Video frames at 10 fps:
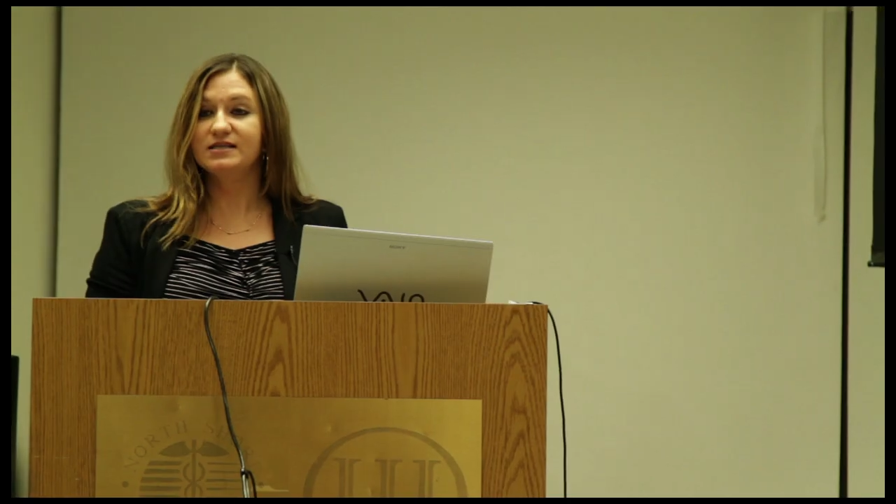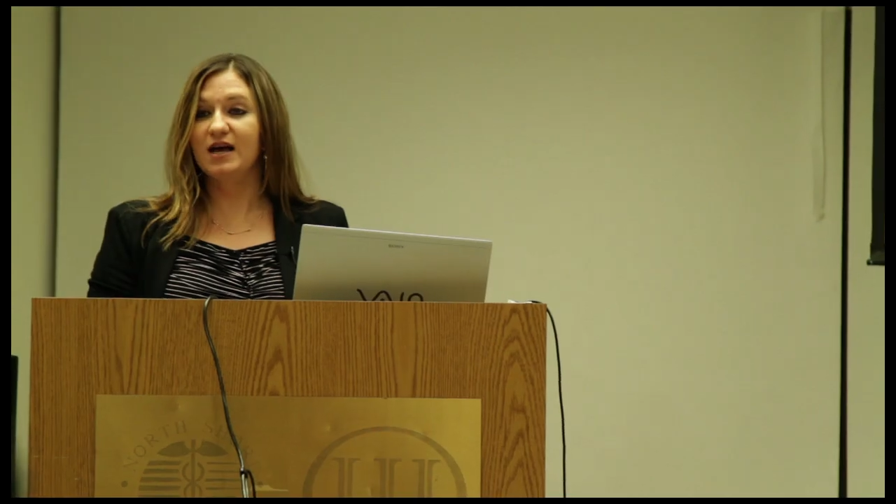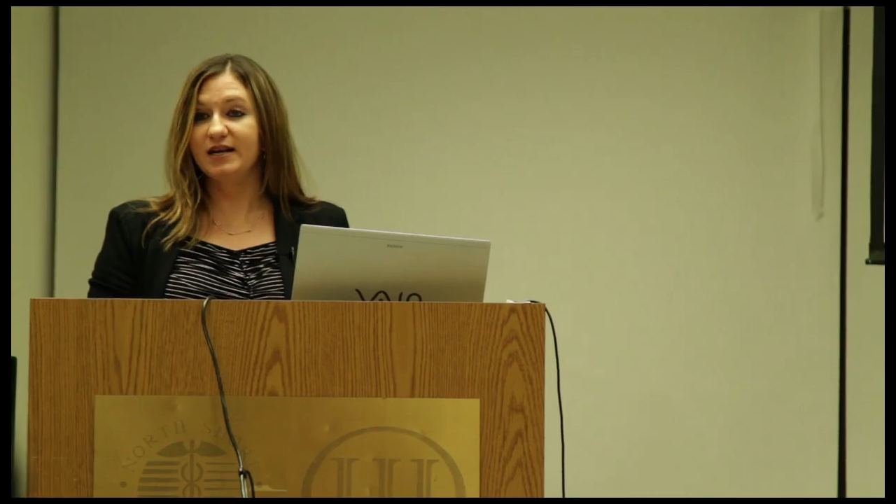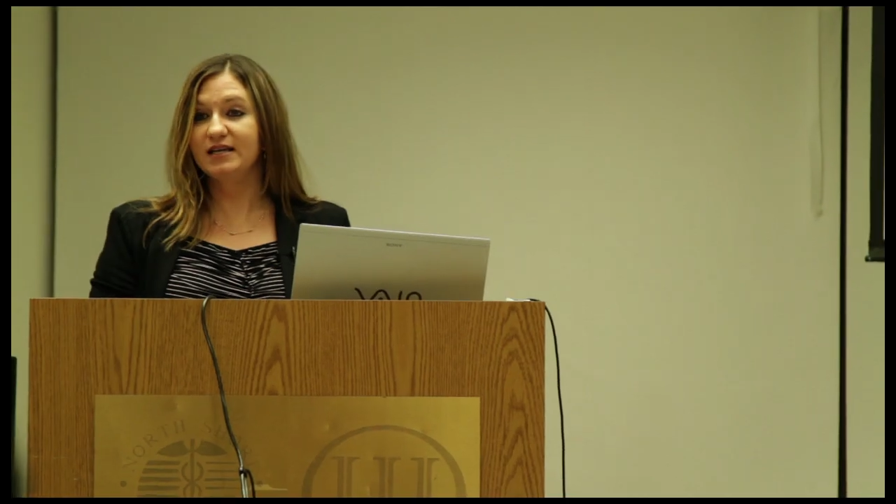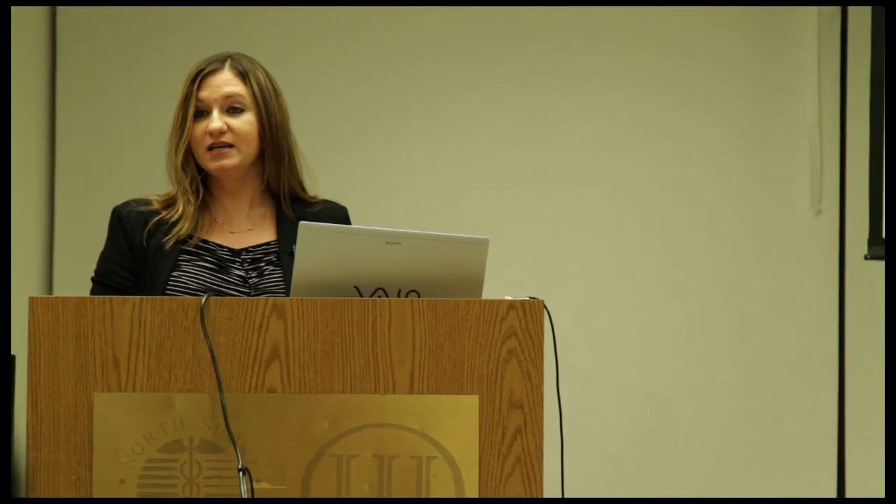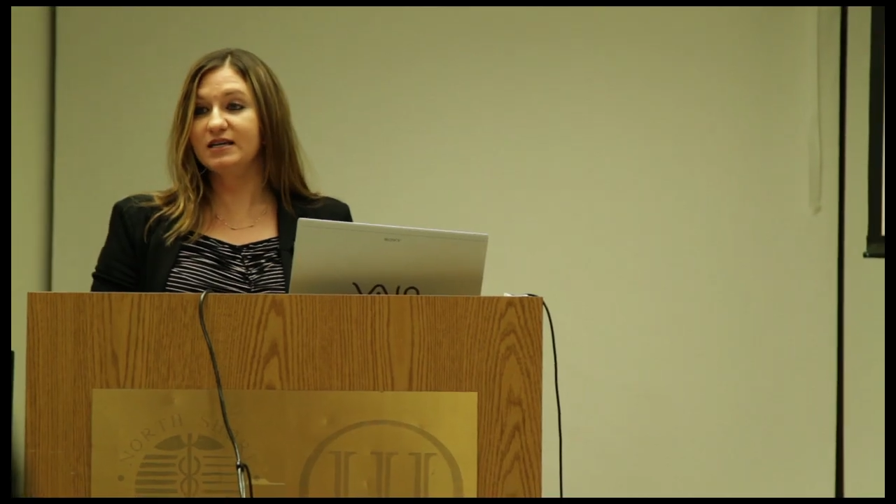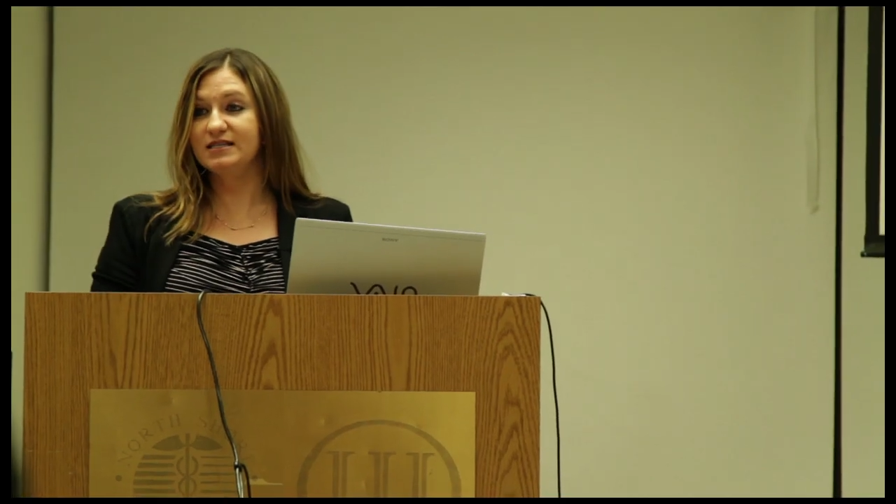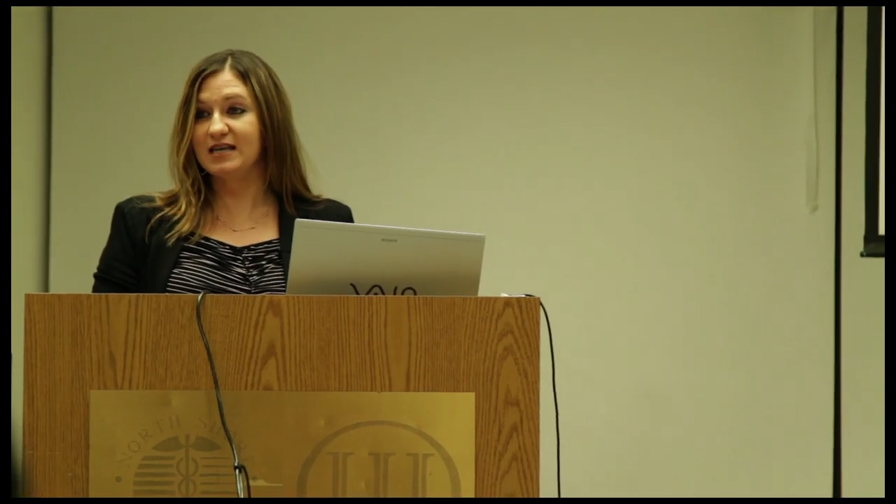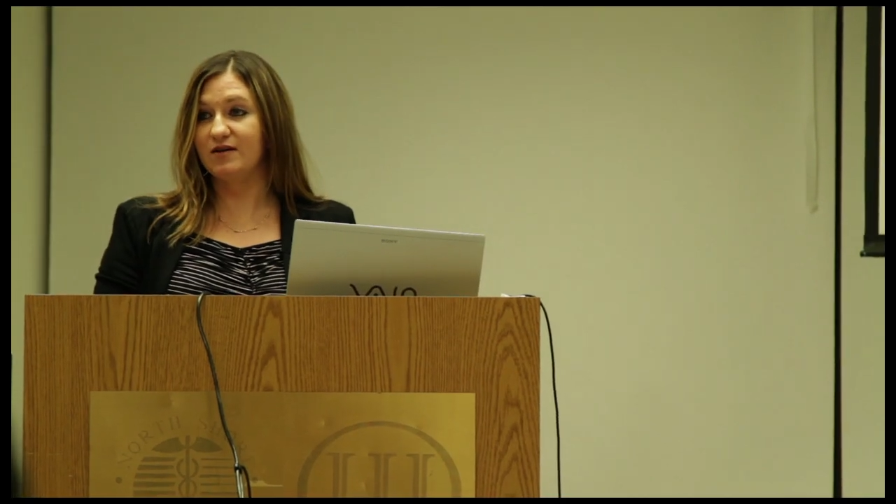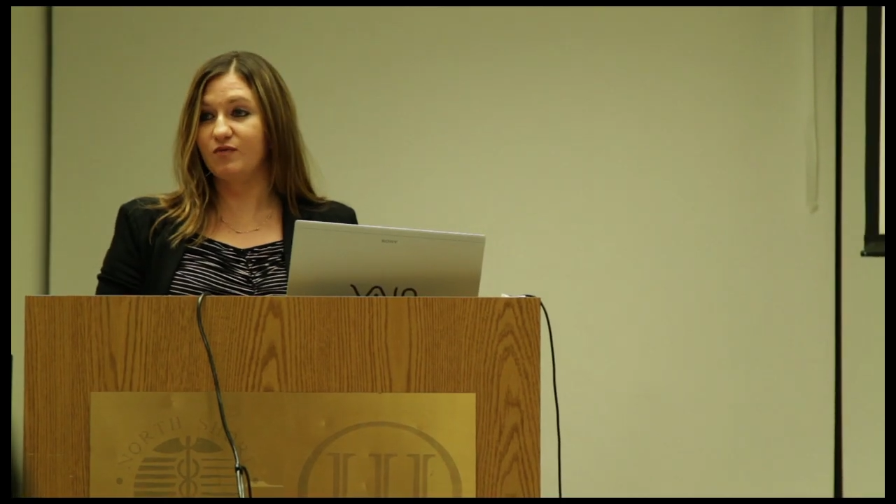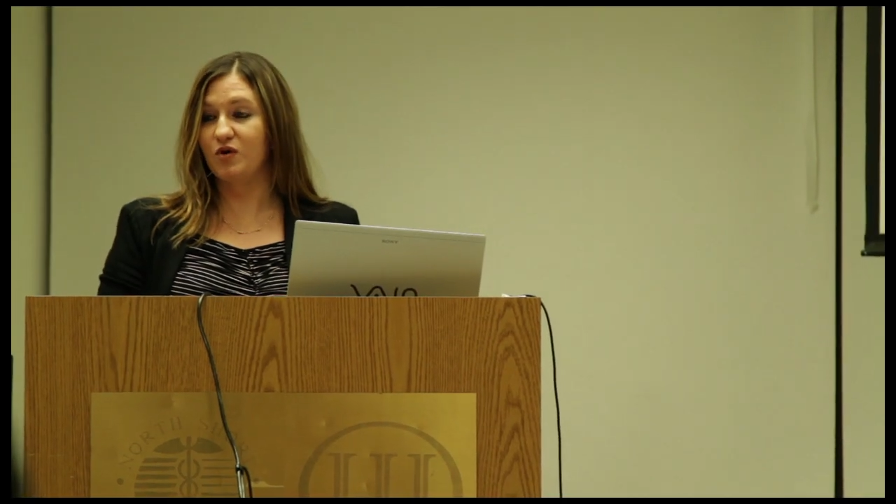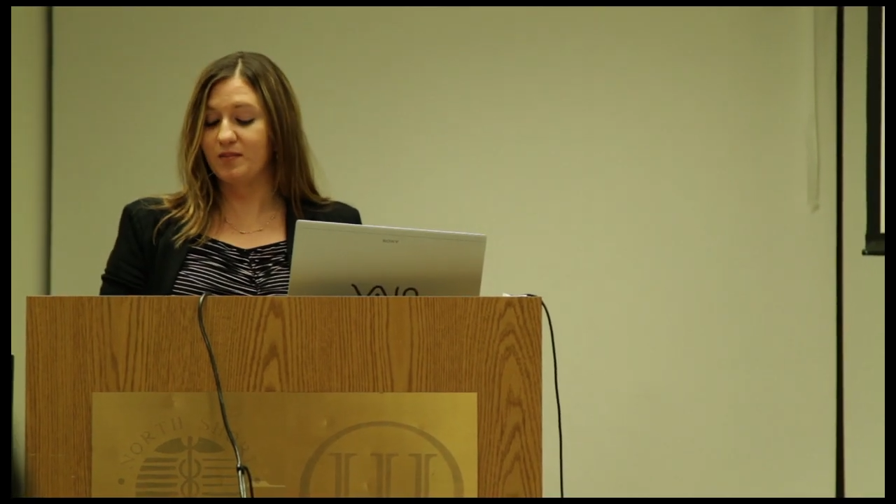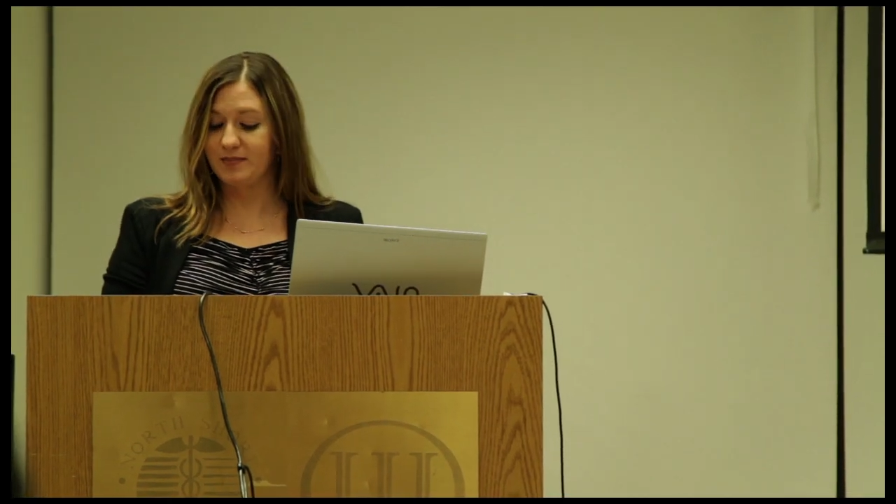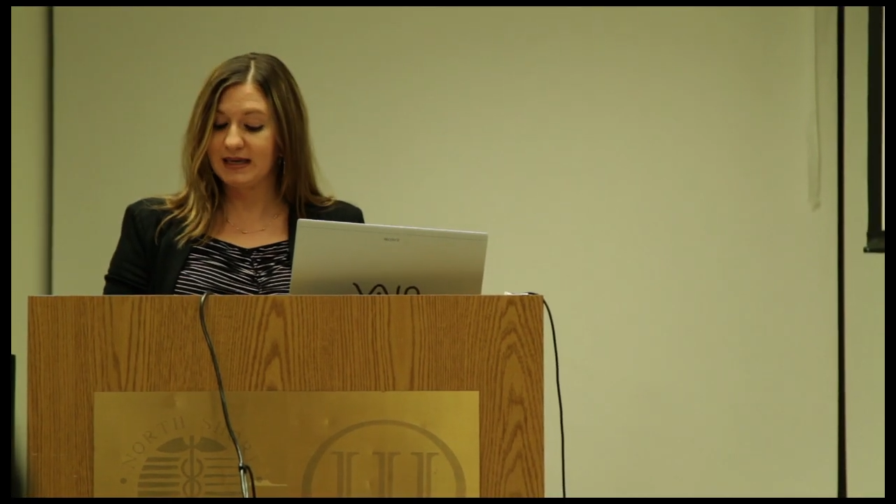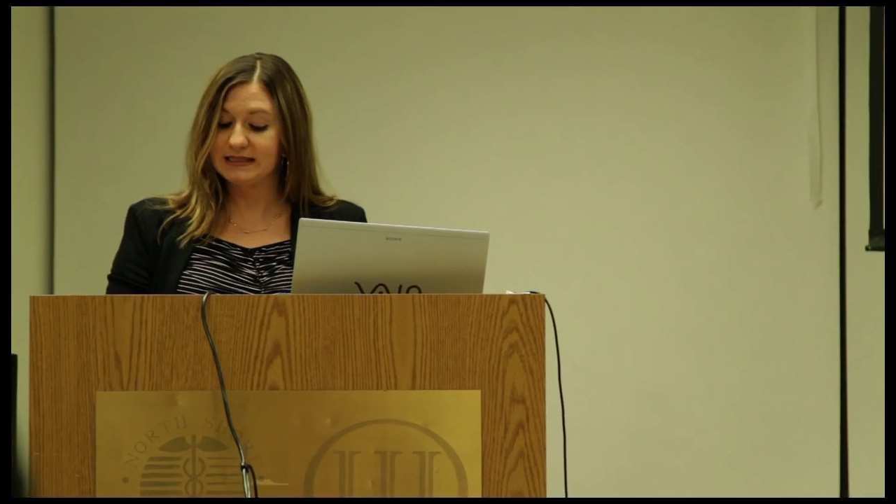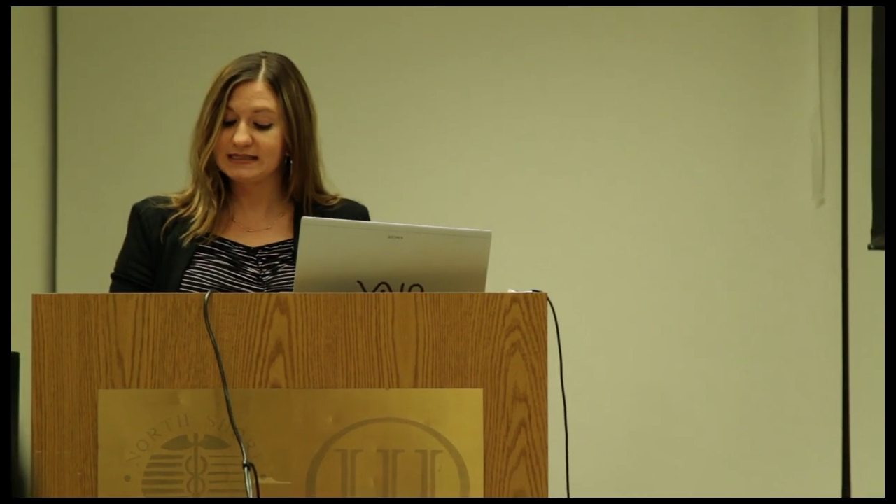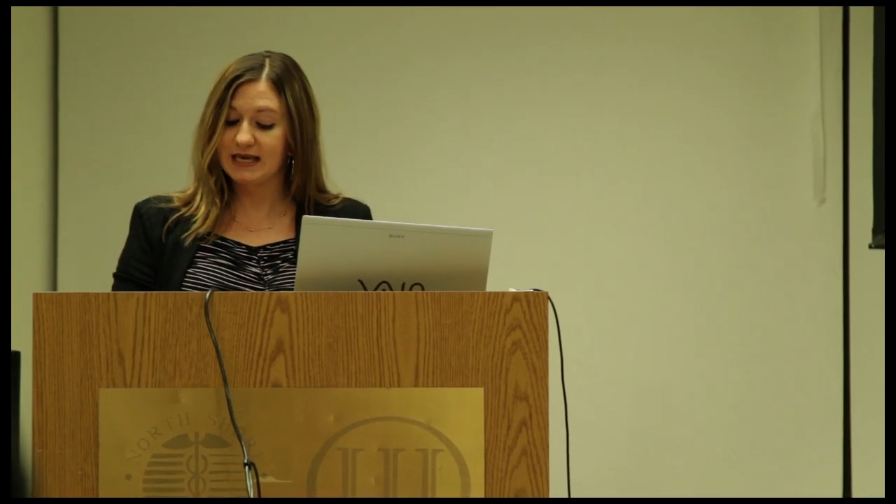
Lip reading: Signing the consent form means